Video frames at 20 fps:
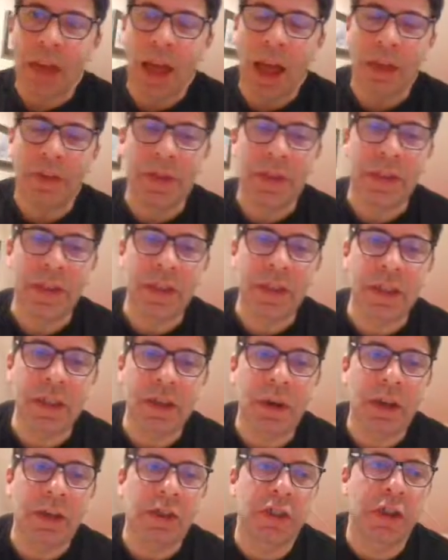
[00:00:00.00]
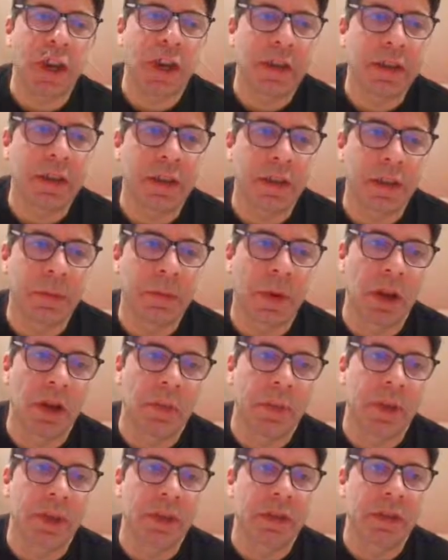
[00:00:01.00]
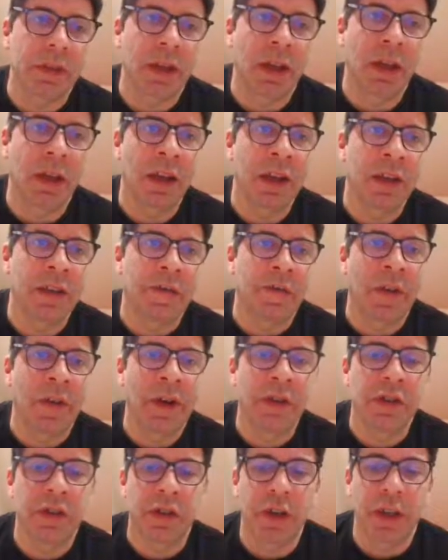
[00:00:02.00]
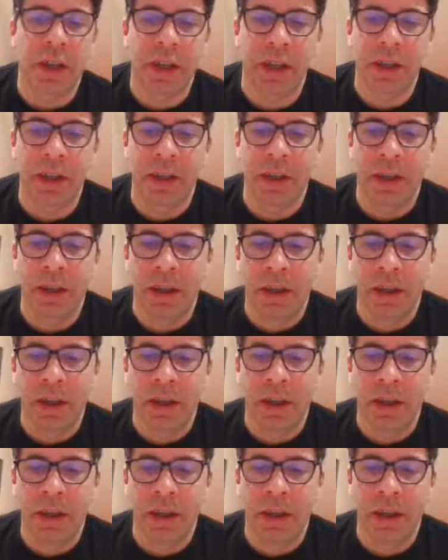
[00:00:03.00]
I think this is quite trendy at the moment, very tricky.